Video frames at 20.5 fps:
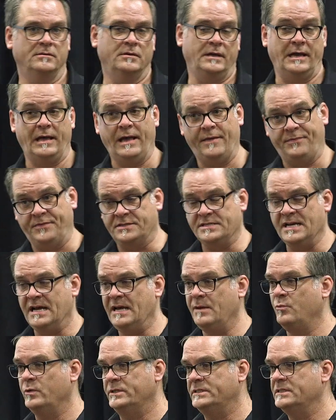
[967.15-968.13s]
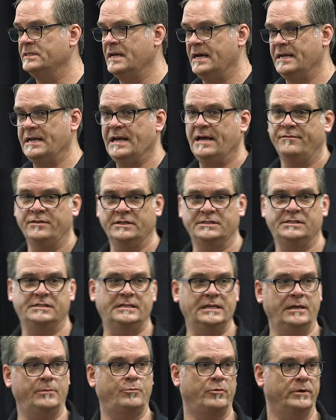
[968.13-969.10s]
at the time, we did not have this
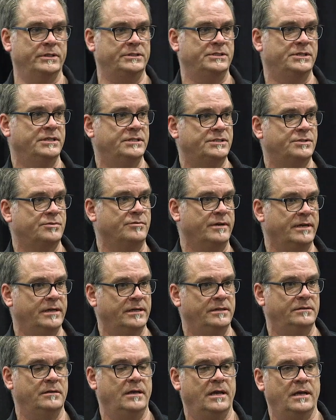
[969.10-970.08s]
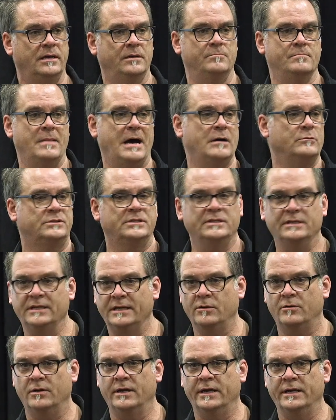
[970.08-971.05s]
deep, rich history in
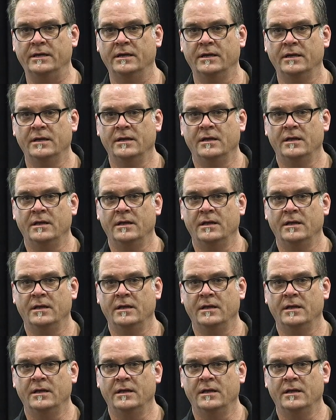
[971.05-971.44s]
mountaineering.